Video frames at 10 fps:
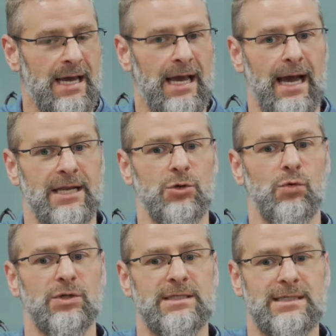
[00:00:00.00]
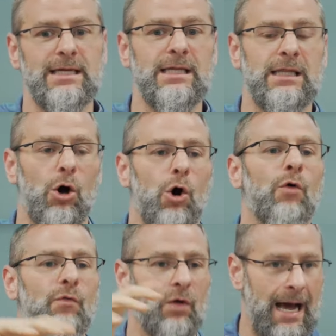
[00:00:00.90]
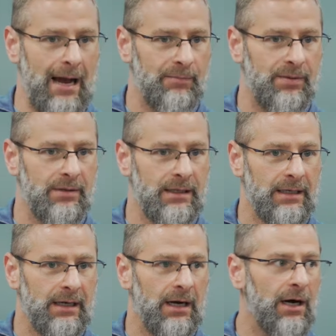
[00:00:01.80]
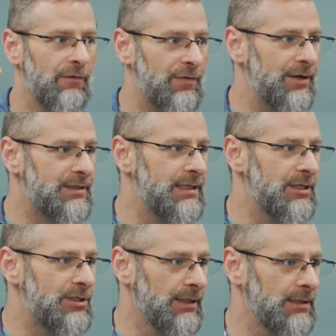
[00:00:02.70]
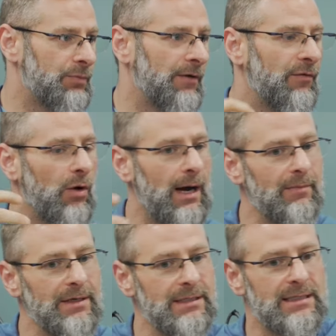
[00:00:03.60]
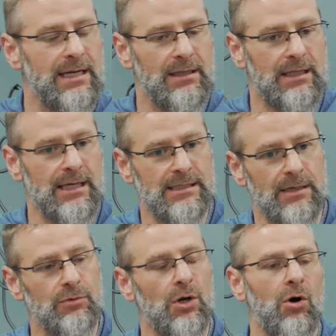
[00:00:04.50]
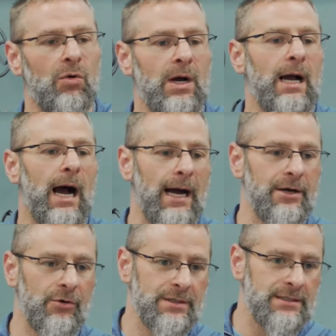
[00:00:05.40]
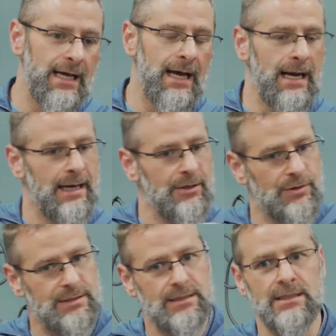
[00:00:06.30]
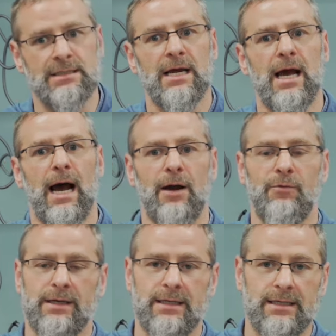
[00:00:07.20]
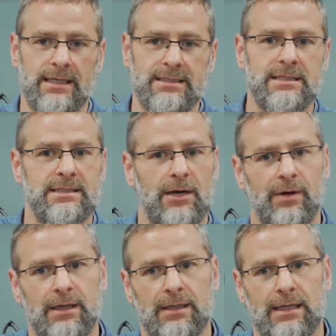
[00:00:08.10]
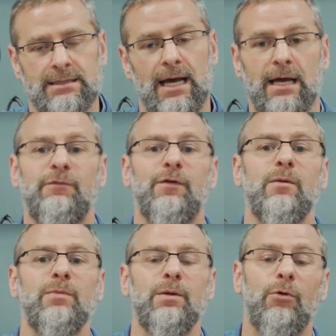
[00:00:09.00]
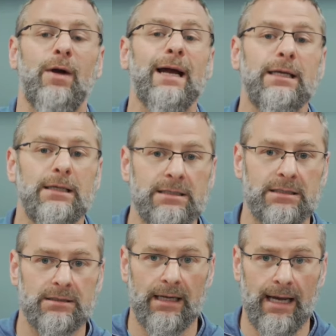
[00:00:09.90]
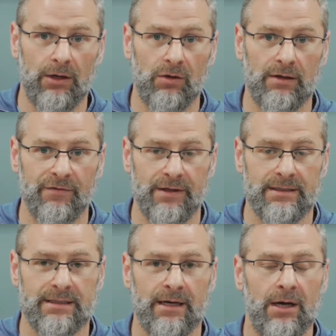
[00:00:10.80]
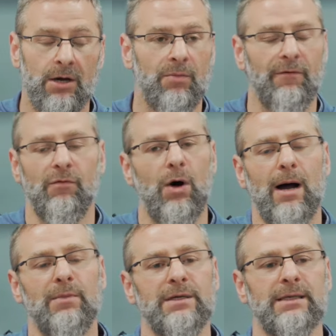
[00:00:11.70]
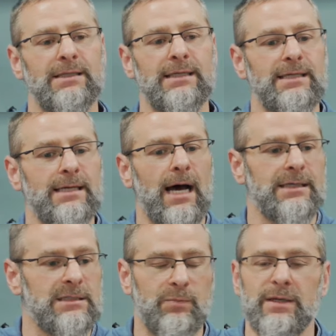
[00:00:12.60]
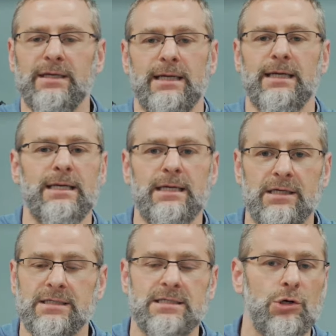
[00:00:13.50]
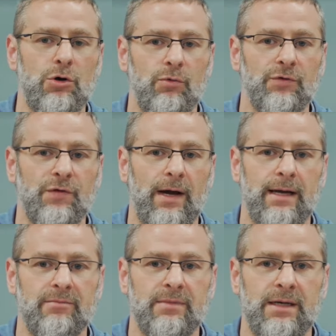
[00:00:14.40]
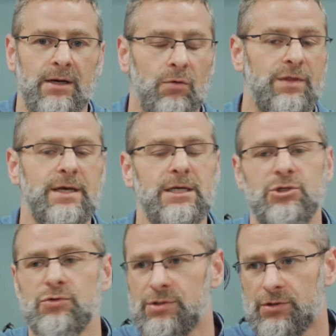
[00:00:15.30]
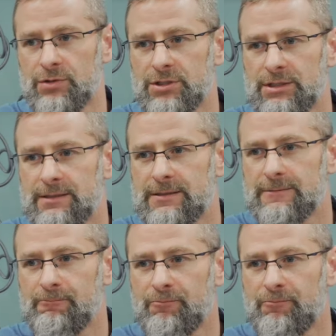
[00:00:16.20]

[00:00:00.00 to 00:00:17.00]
and you will see the overlap of their teachings. Prophet Muhammad is saying things that, oh, I noticed that, I noticed this, I recognize this, I recognize that. And from the miraculous angle of this, Prophet Muhammad did not spend any considerable time with any Jews or Christians.